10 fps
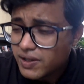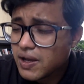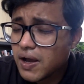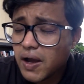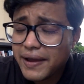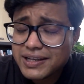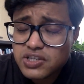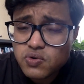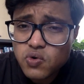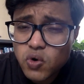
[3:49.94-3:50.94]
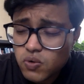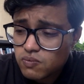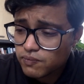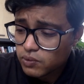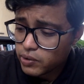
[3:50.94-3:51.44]
as you know,
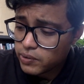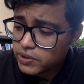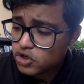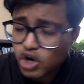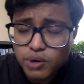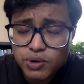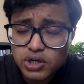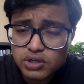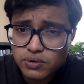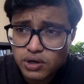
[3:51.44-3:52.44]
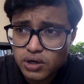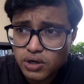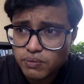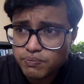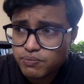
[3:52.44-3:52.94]
when we talk about
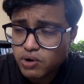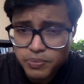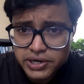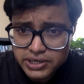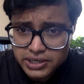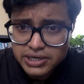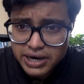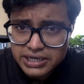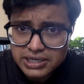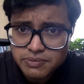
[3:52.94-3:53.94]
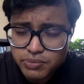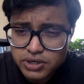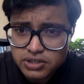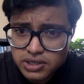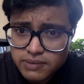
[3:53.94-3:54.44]
proprietary right in
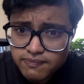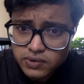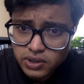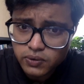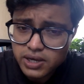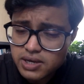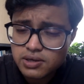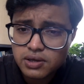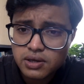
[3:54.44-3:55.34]
personam, okay,